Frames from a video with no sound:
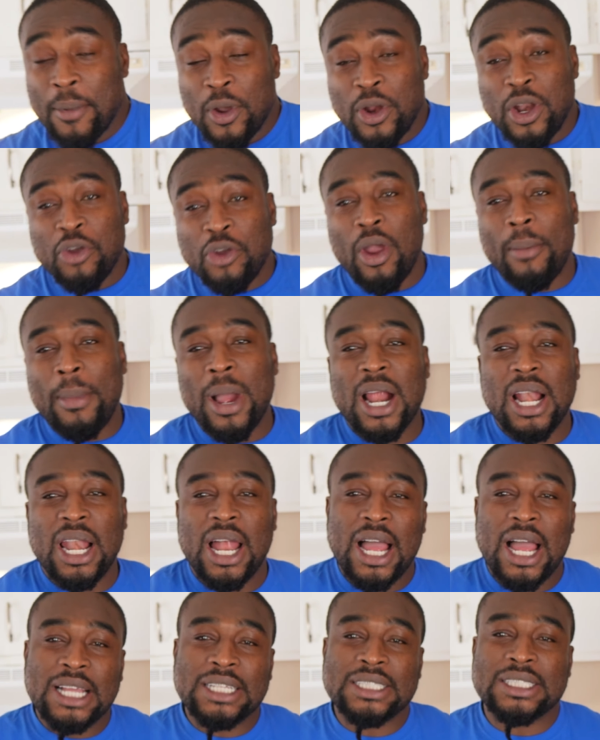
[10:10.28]
gonna grab a
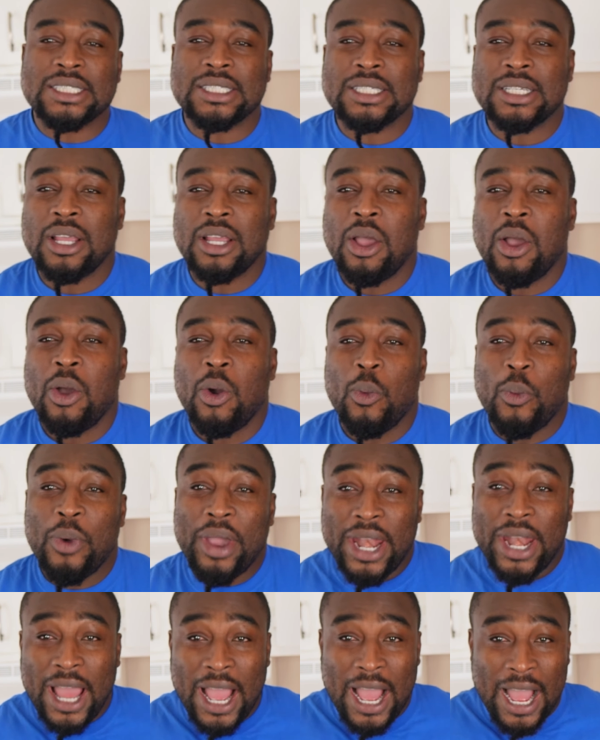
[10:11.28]
glass
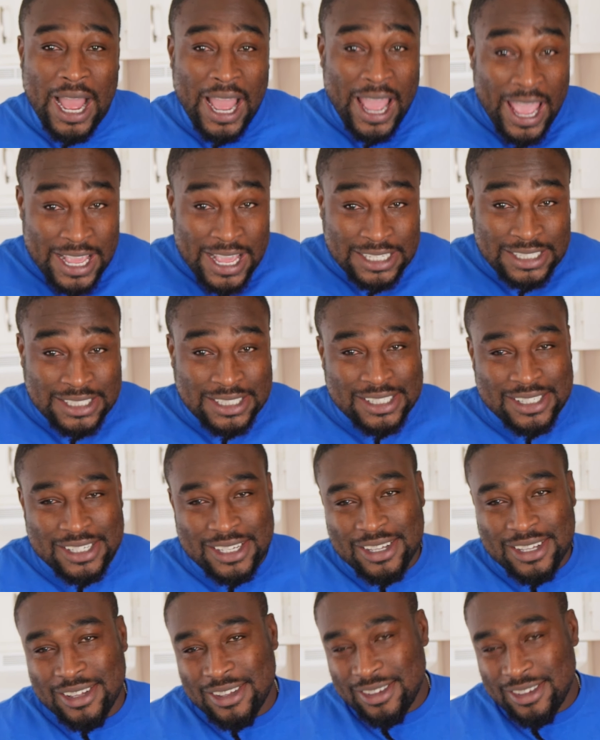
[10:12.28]
with ice.